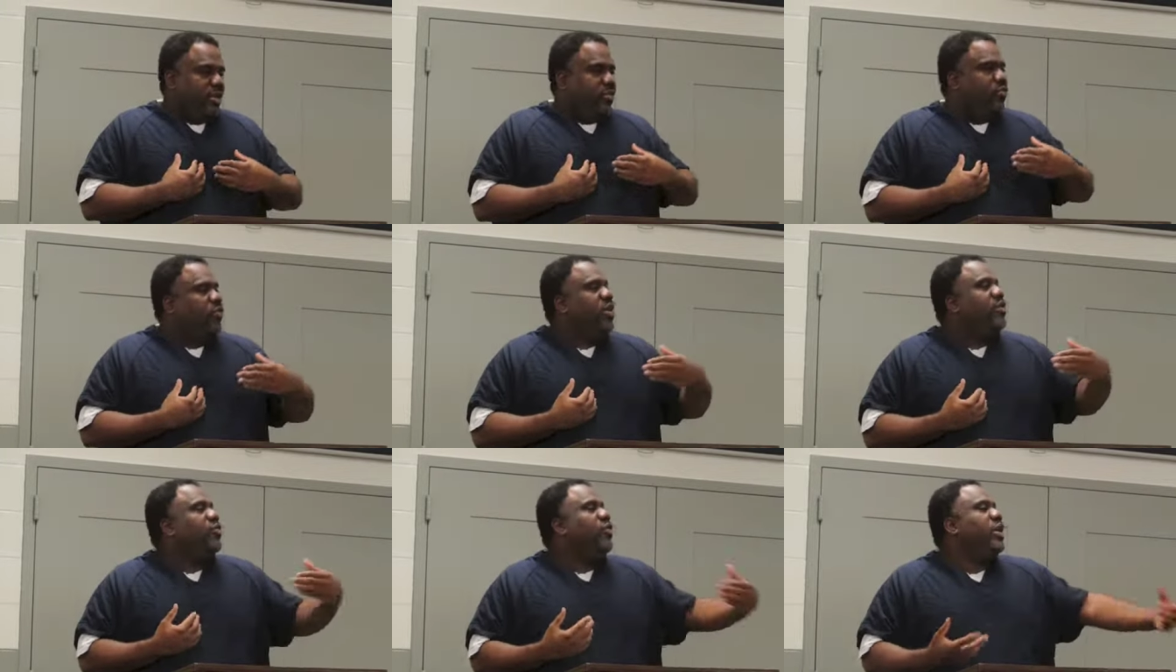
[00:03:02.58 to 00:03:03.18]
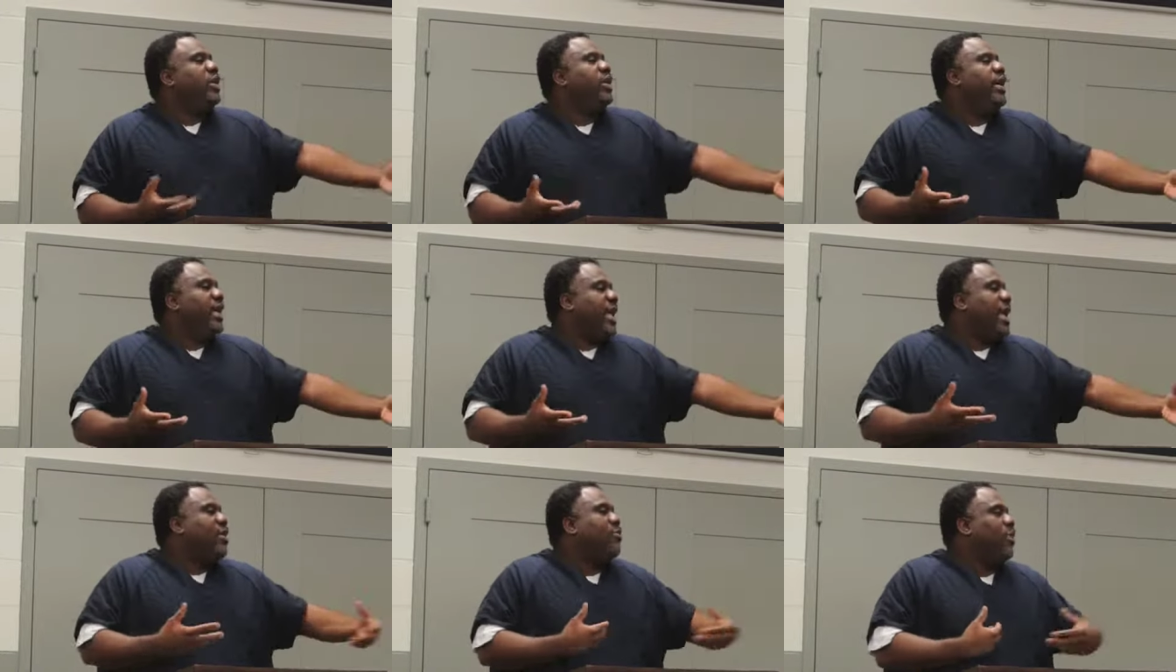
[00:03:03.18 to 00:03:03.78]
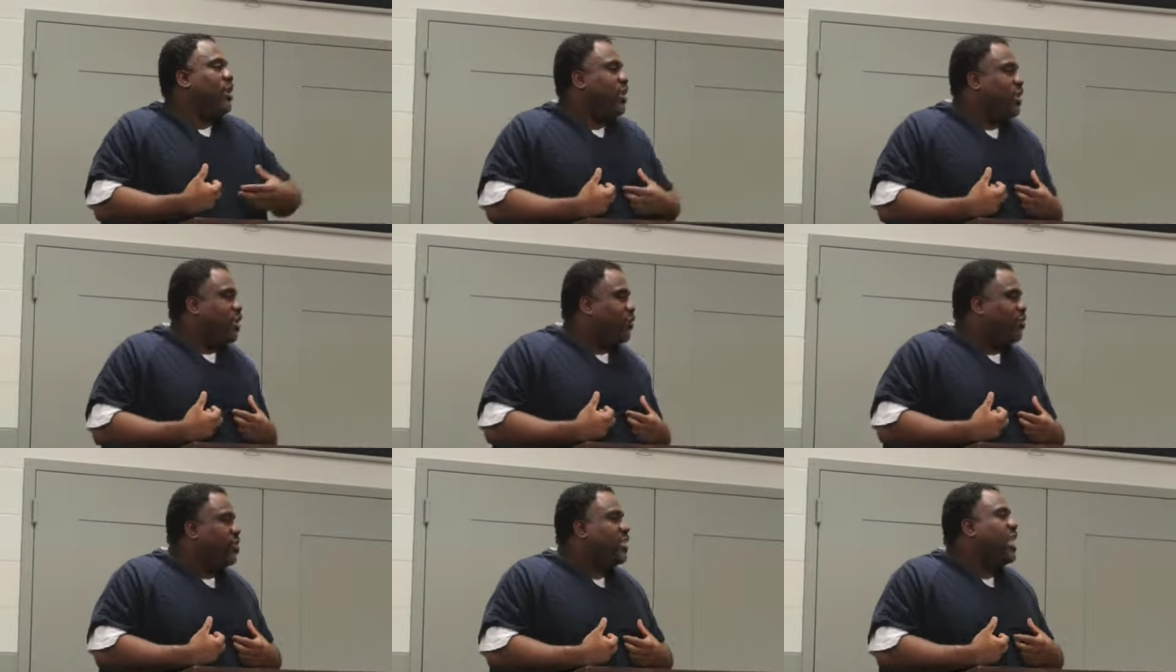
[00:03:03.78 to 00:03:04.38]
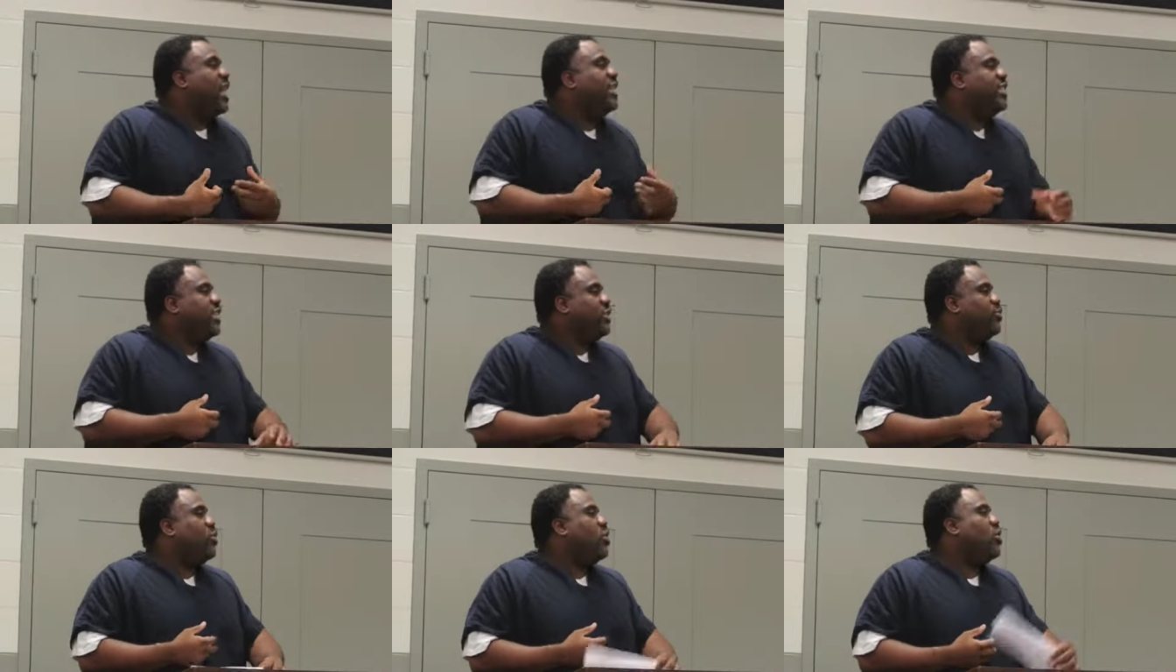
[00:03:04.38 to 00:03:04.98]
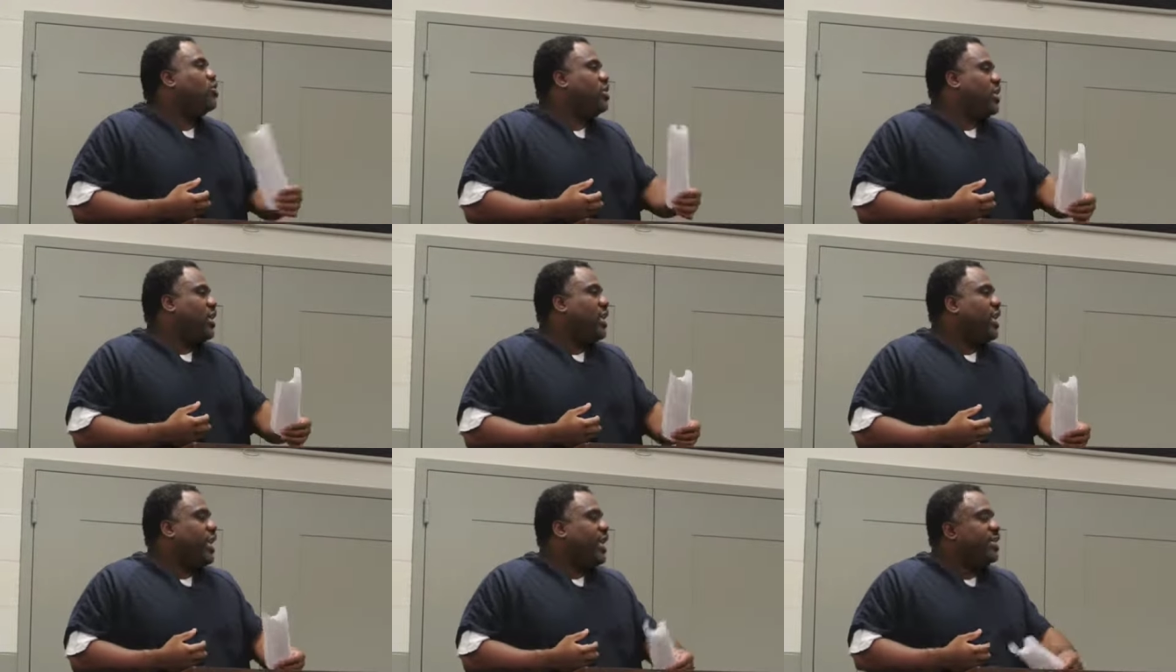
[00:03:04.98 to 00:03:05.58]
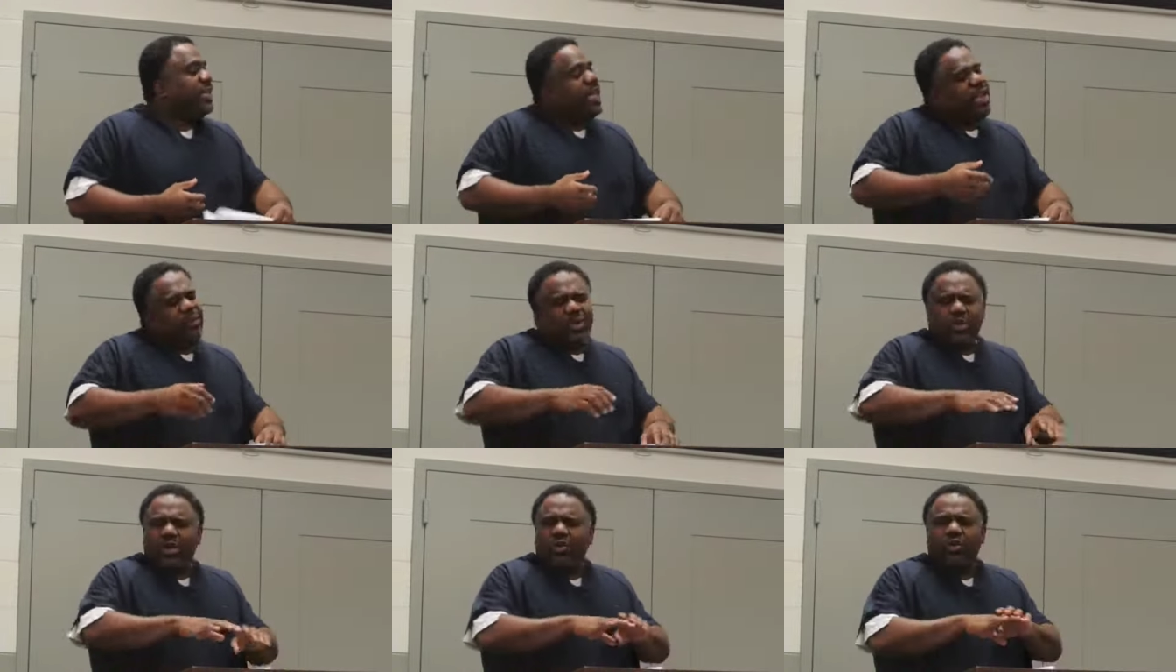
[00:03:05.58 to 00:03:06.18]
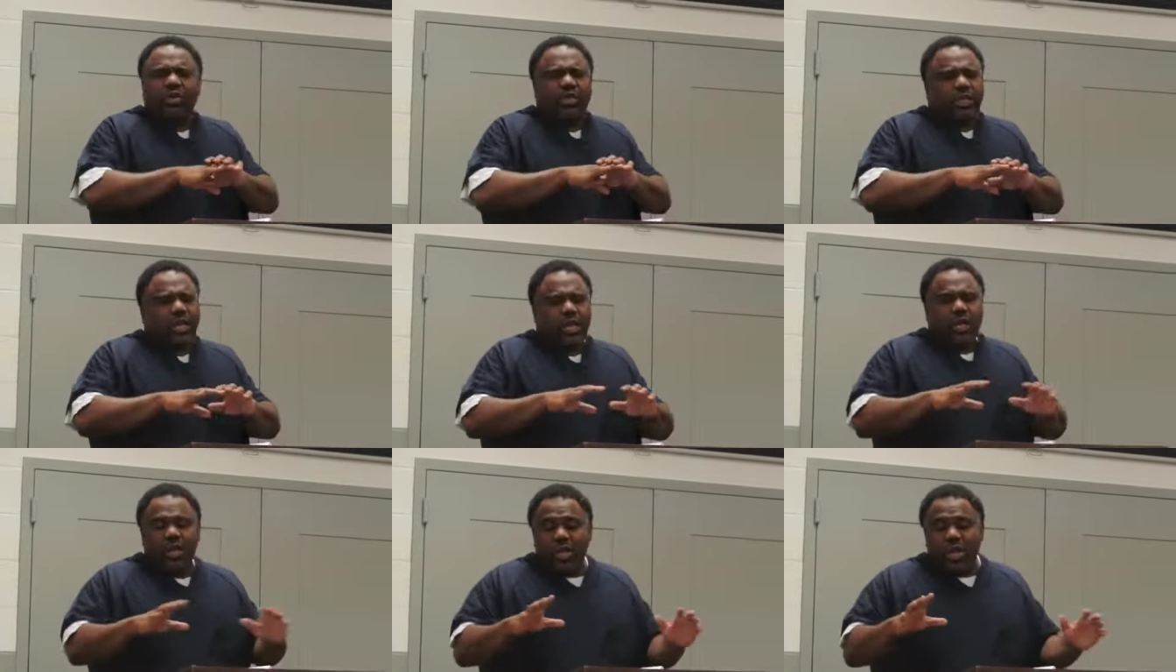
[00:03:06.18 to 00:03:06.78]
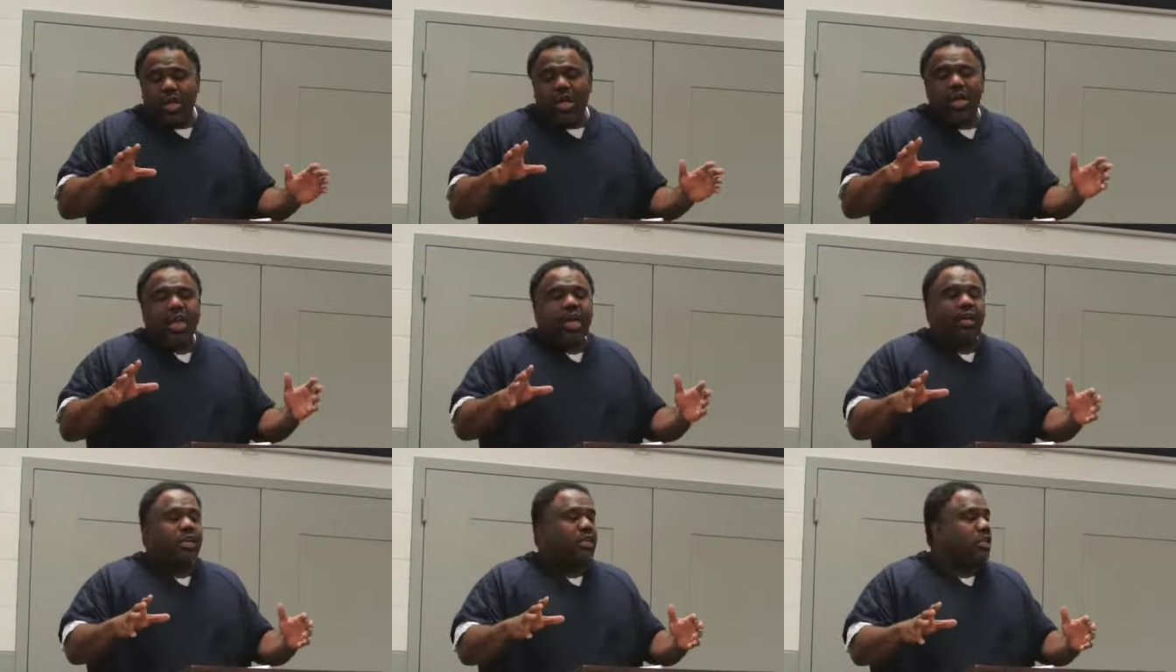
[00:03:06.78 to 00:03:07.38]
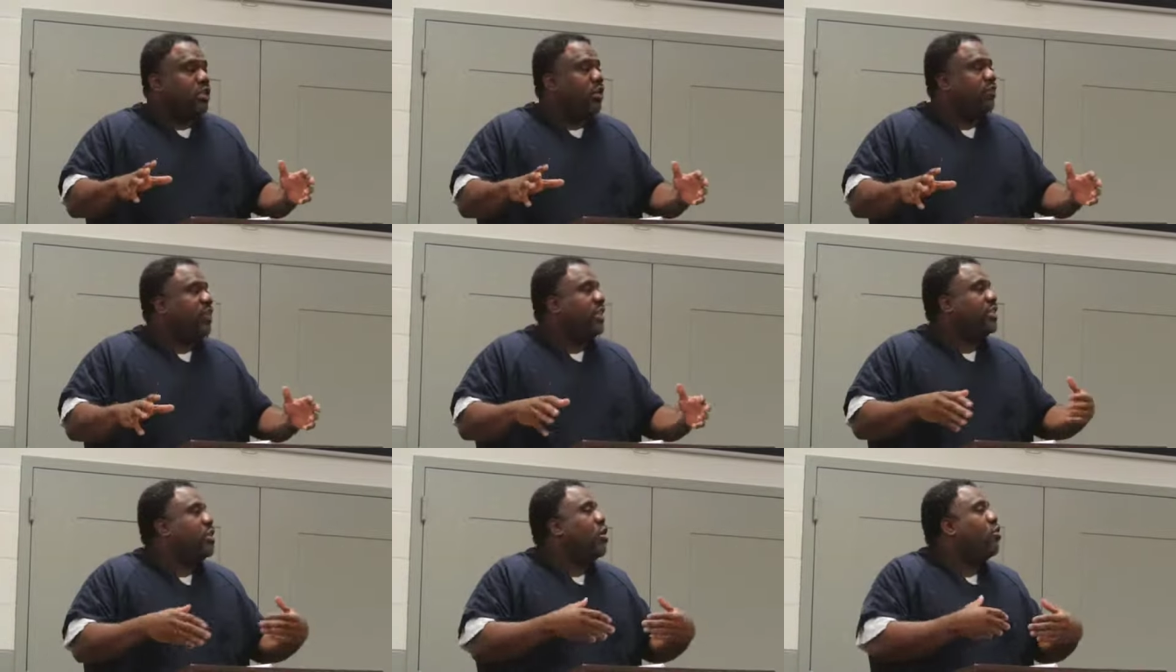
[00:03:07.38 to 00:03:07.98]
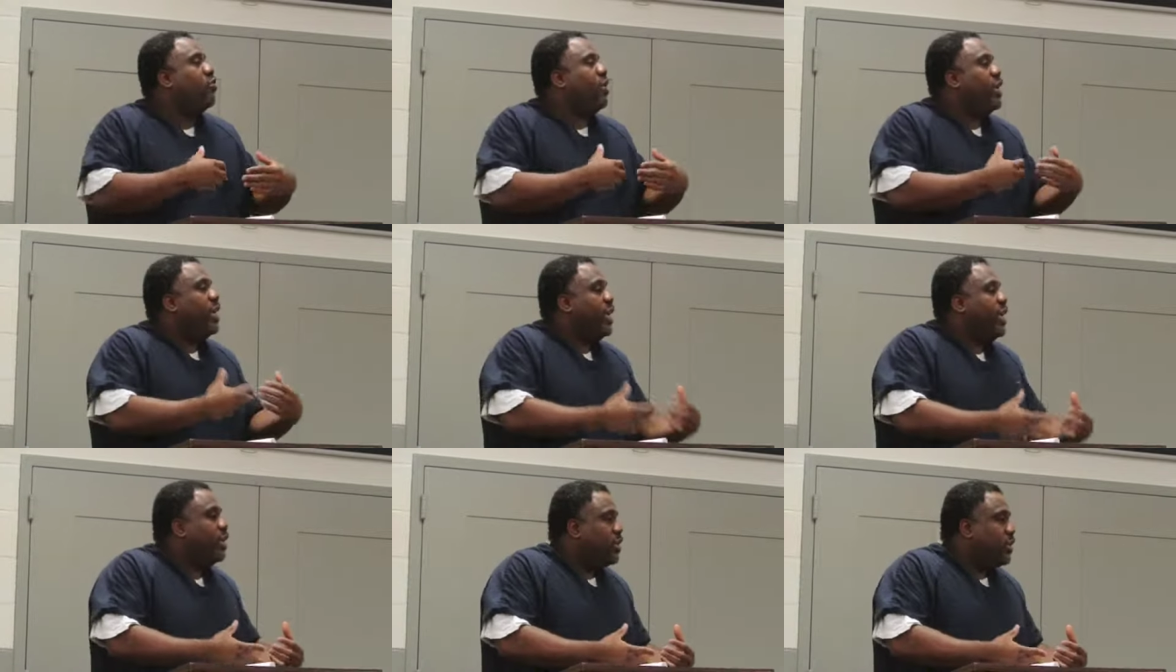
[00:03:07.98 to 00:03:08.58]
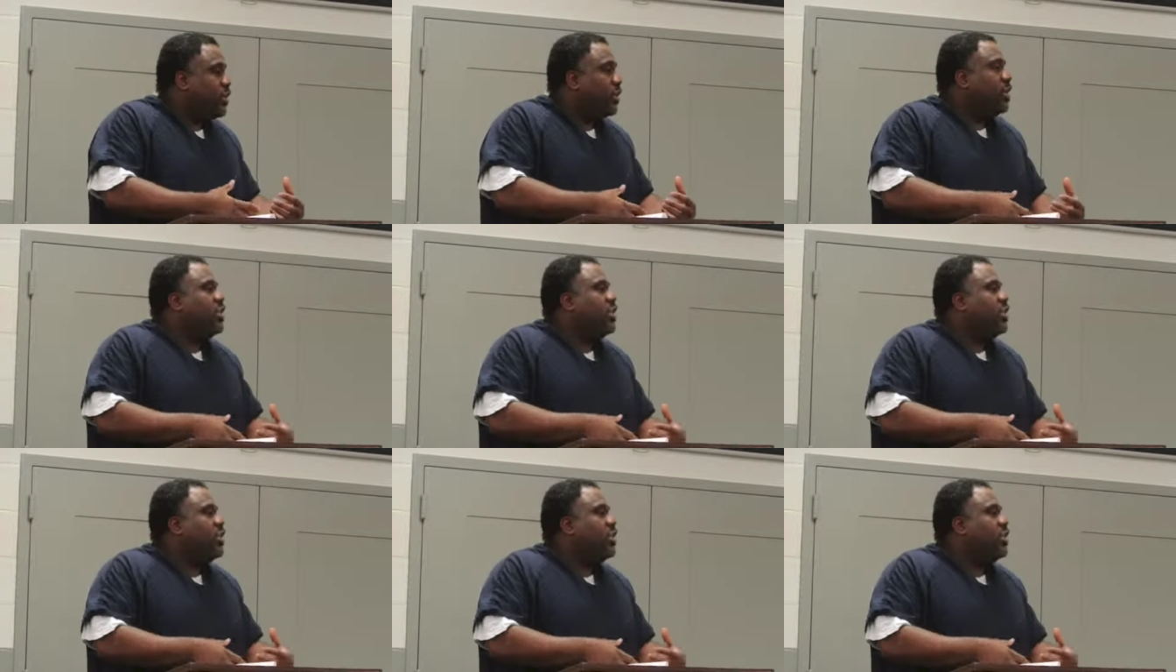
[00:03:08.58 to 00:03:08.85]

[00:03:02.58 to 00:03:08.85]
we got to make a difference, not just because of the class. Amy taught us a lot of the stuff that's already in us.